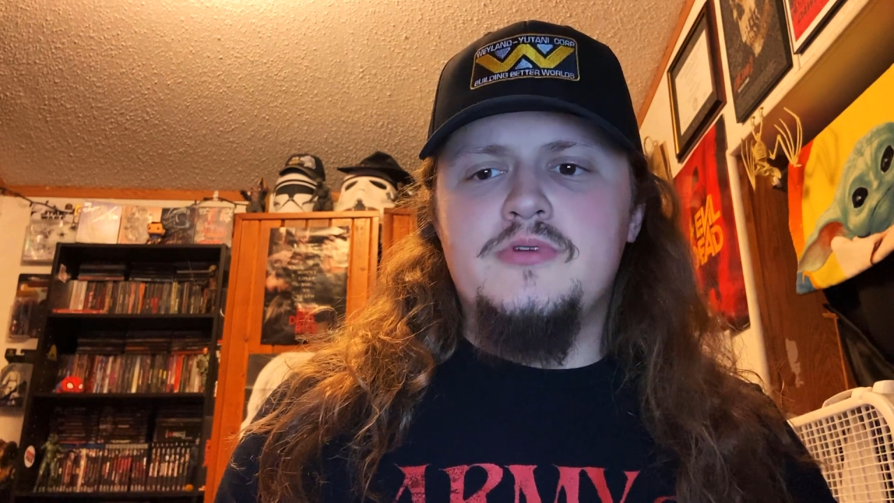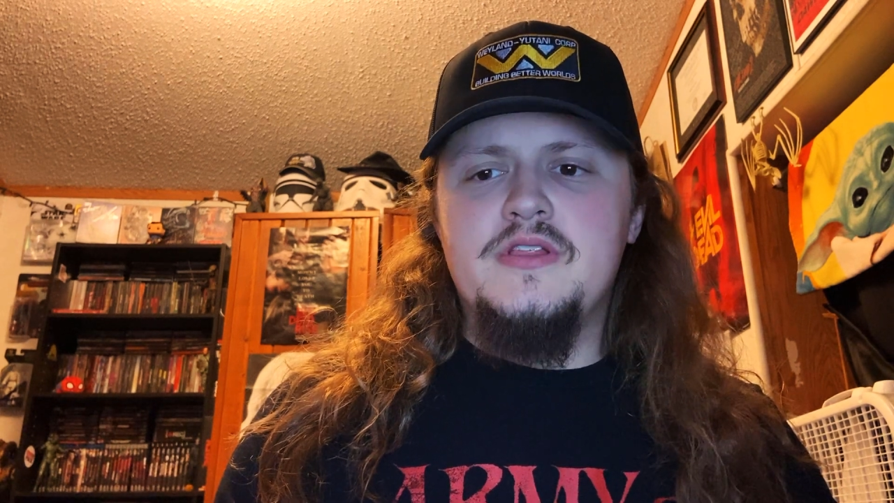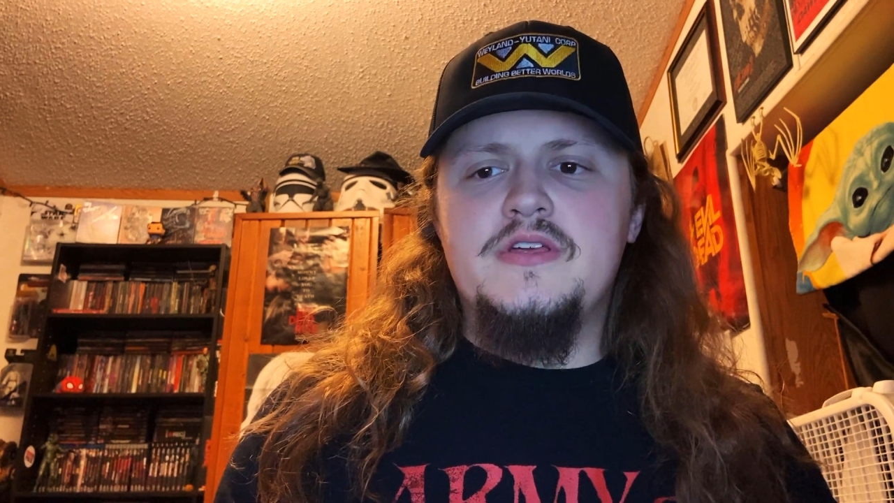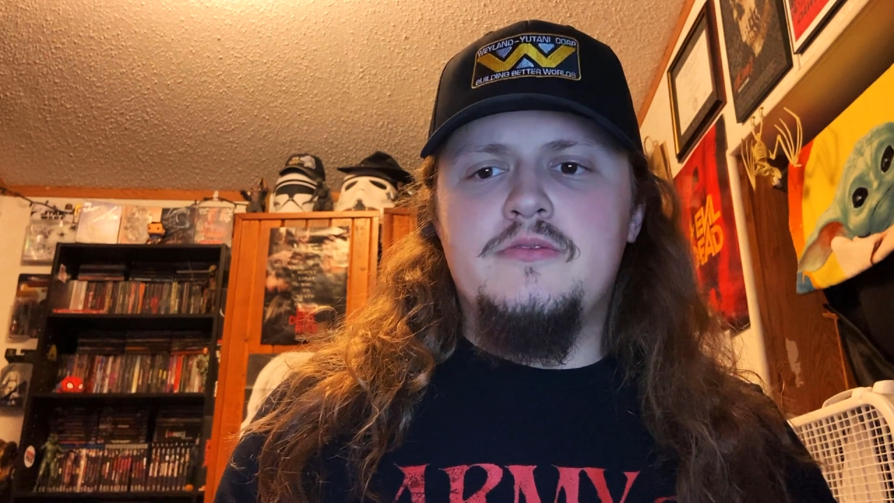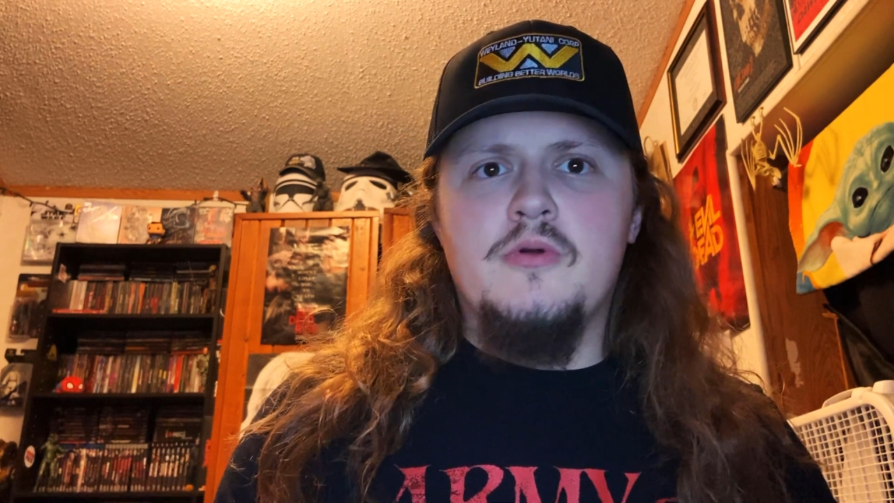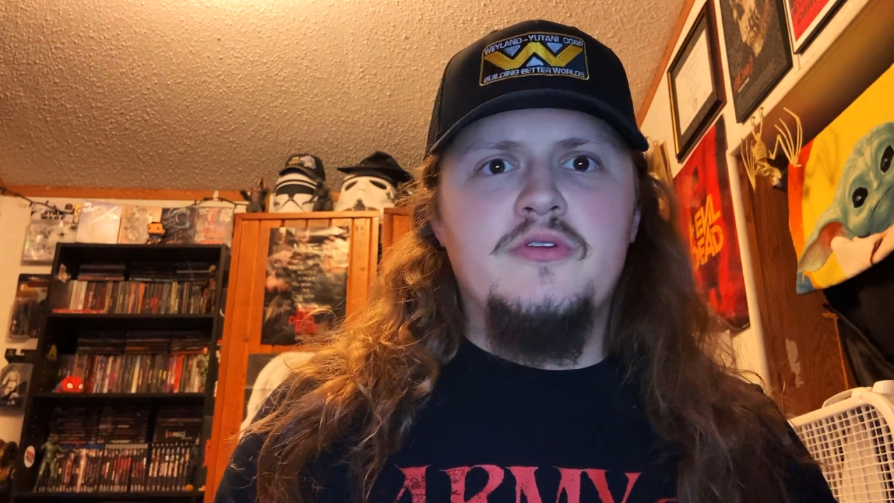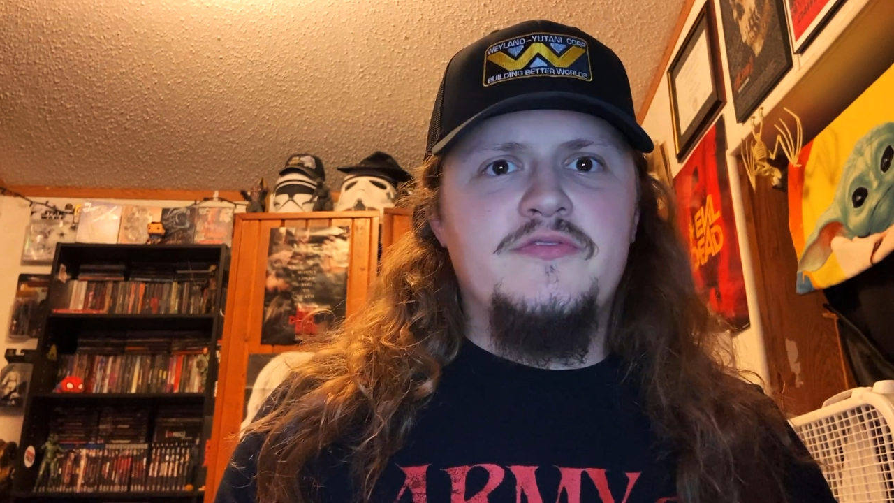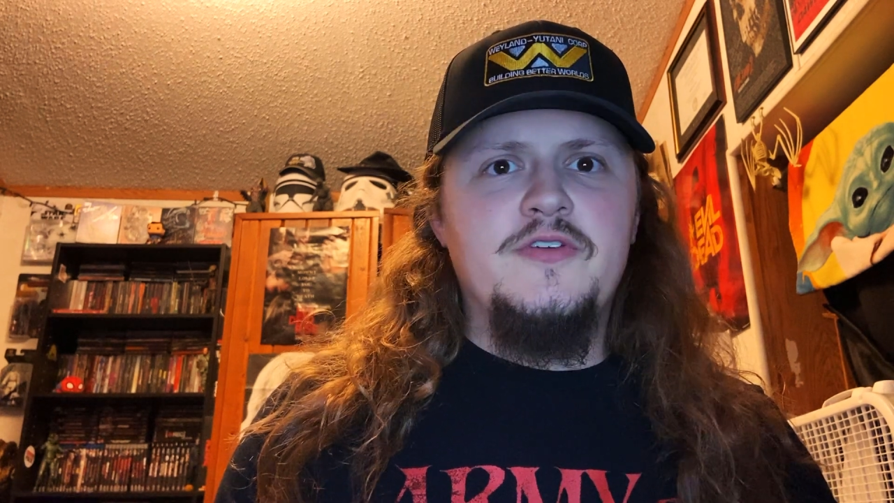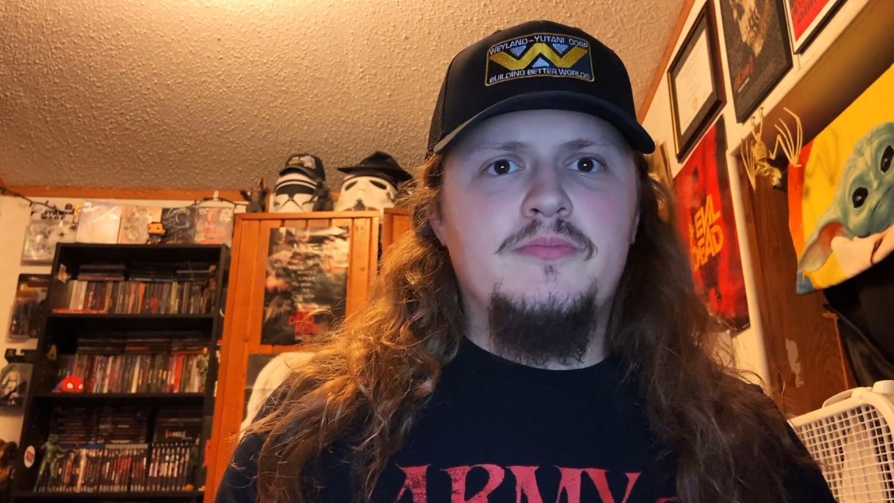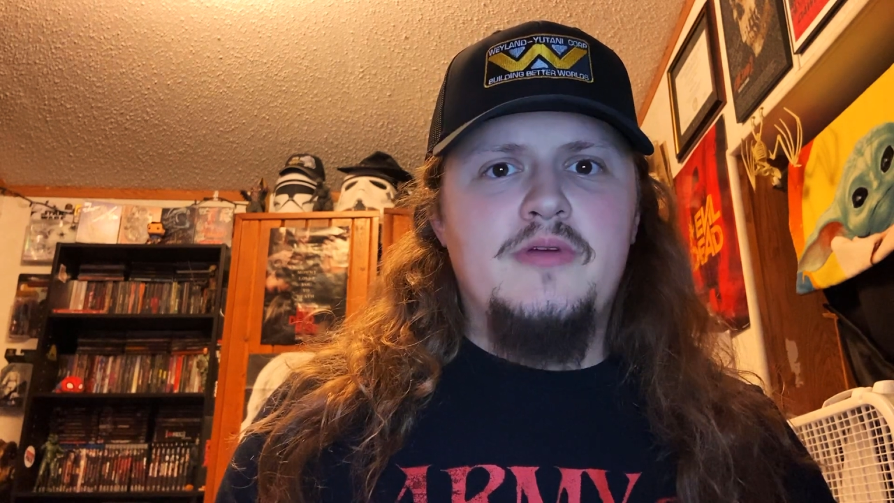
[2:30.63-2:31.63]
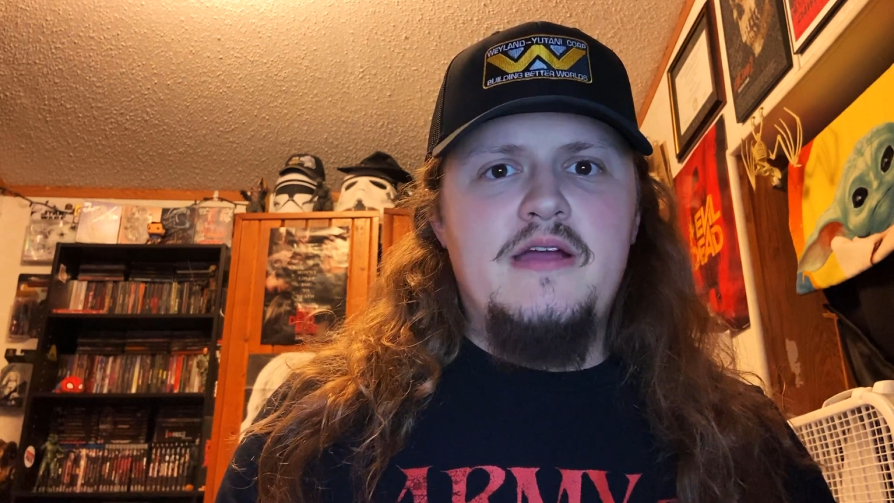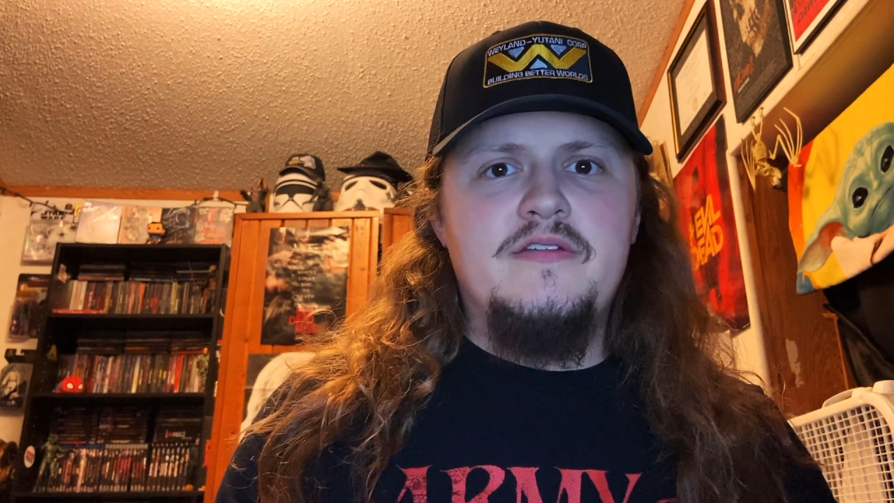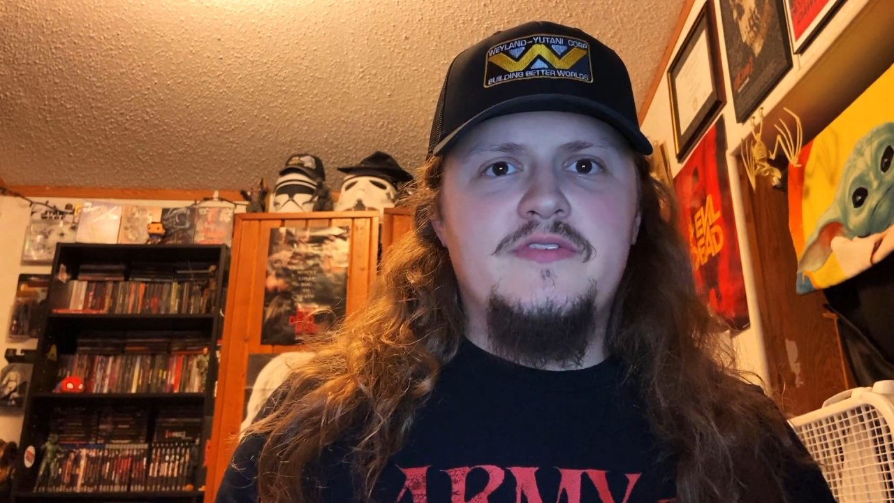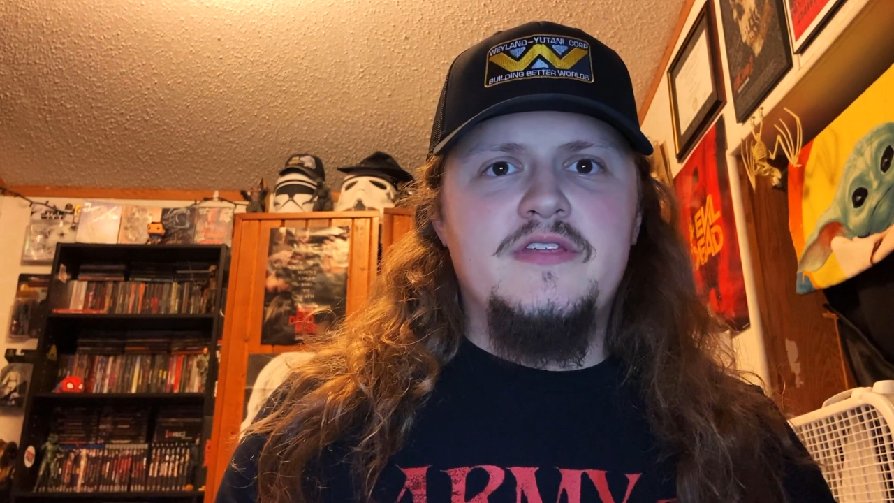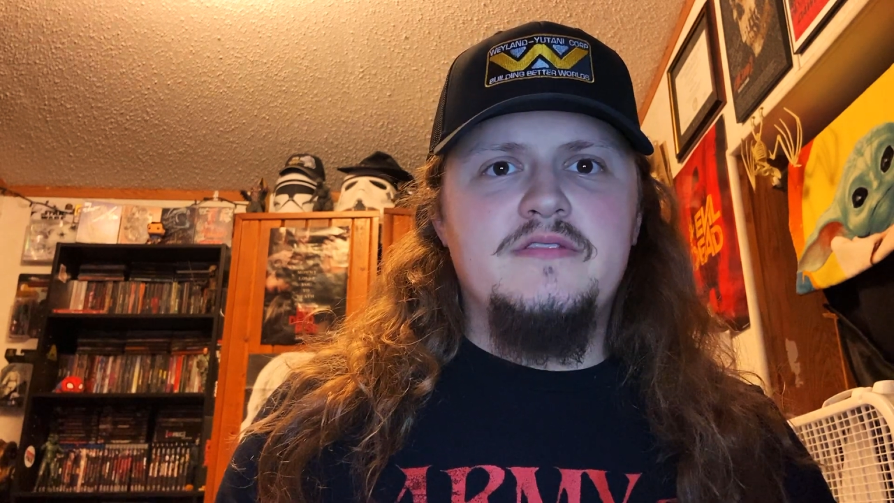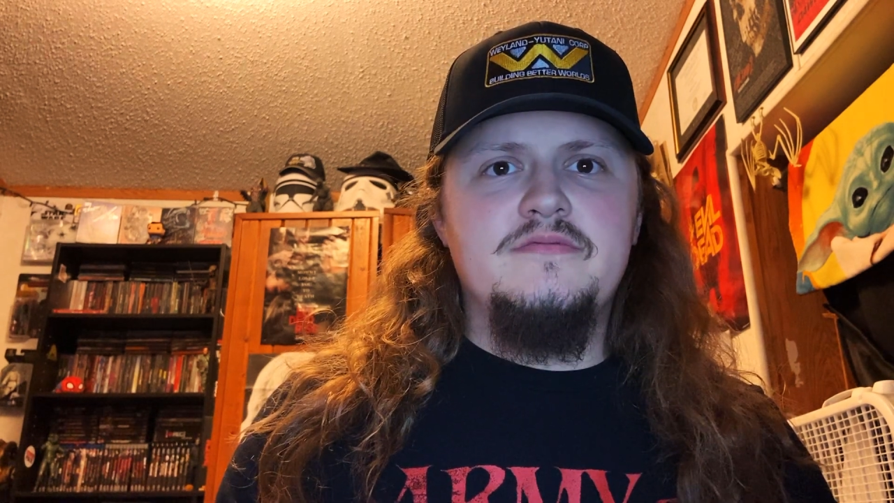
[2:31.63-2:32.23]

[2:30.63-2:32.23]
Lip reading: really grown to feel proud of it.